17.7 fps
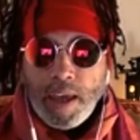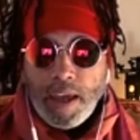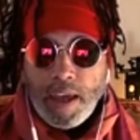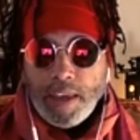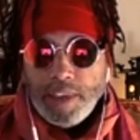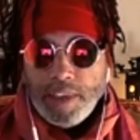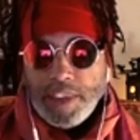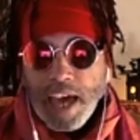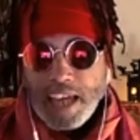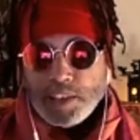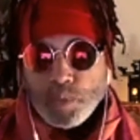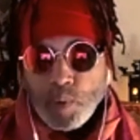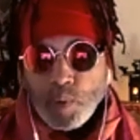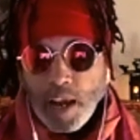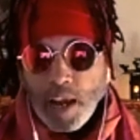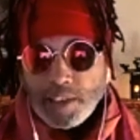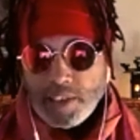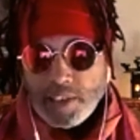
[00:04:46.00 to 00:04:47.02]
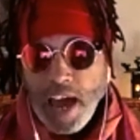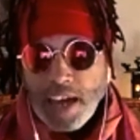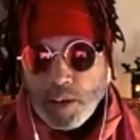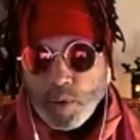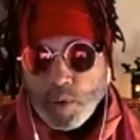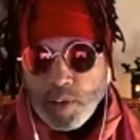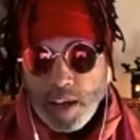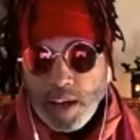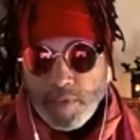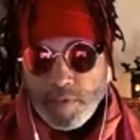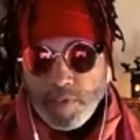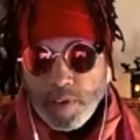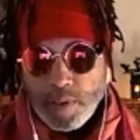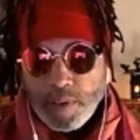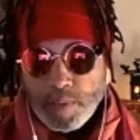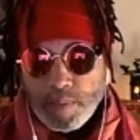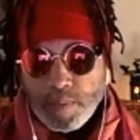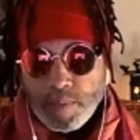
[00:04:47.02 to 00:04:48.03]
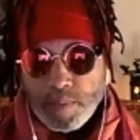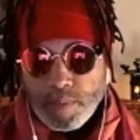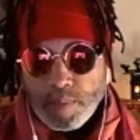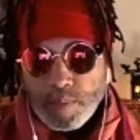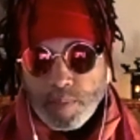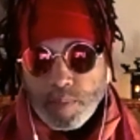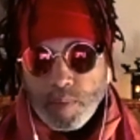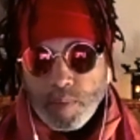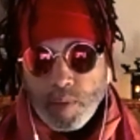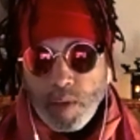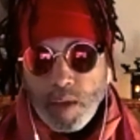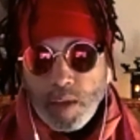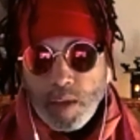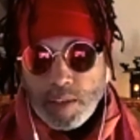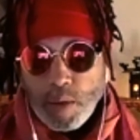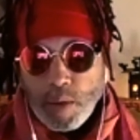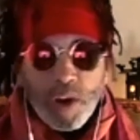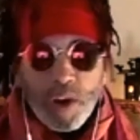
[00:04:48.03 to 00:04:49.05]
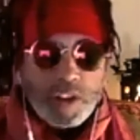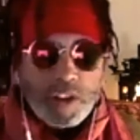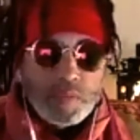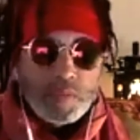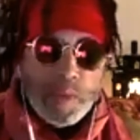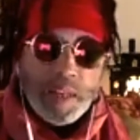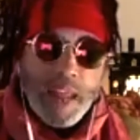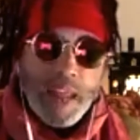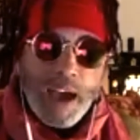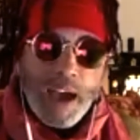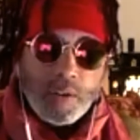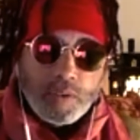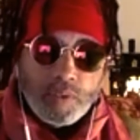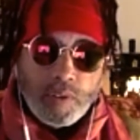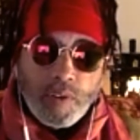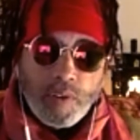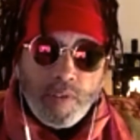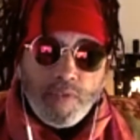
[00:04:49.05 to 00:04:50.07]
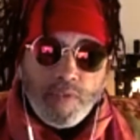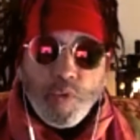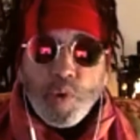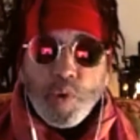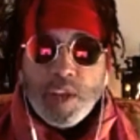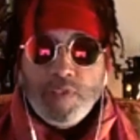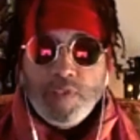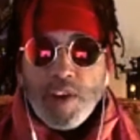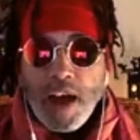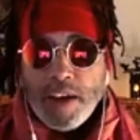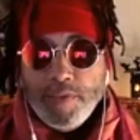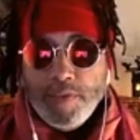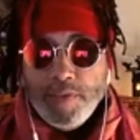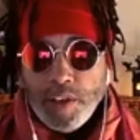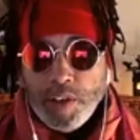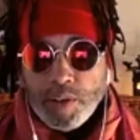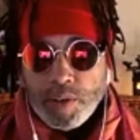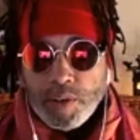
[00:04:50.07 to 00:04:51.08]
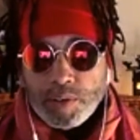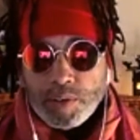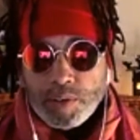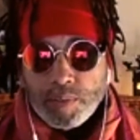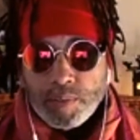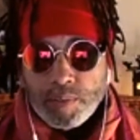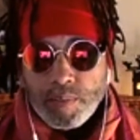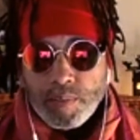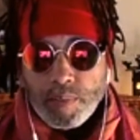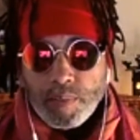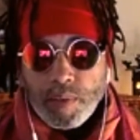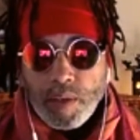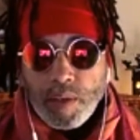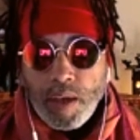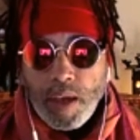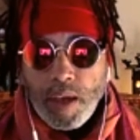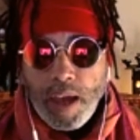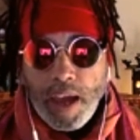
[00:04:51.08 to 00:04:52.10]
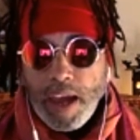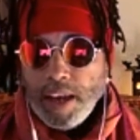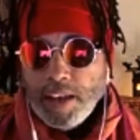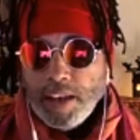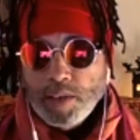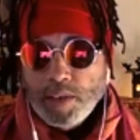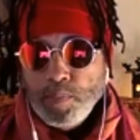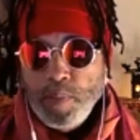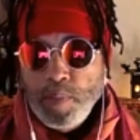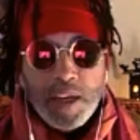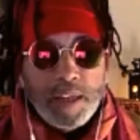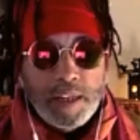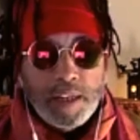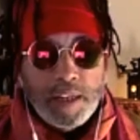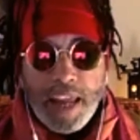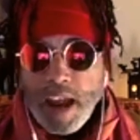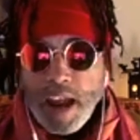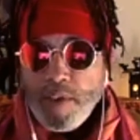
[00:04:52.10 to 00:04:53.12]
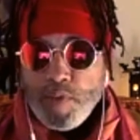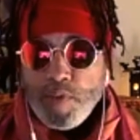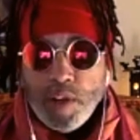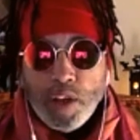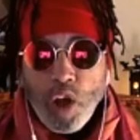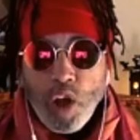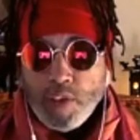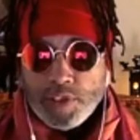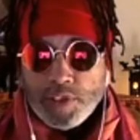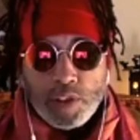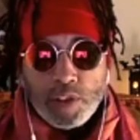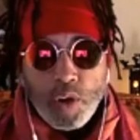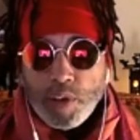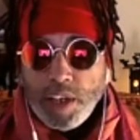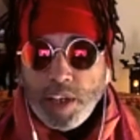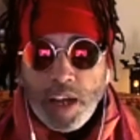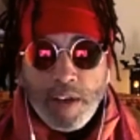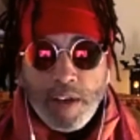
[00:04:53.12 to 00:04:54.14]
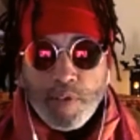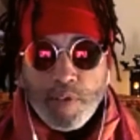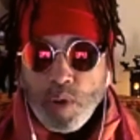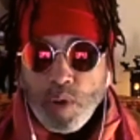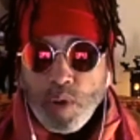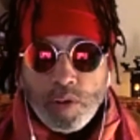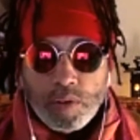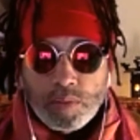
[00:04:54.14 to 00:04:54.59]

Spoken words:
And that's where that title came from. That record's been out 45 years and it's bigger than every love song he ever wrote,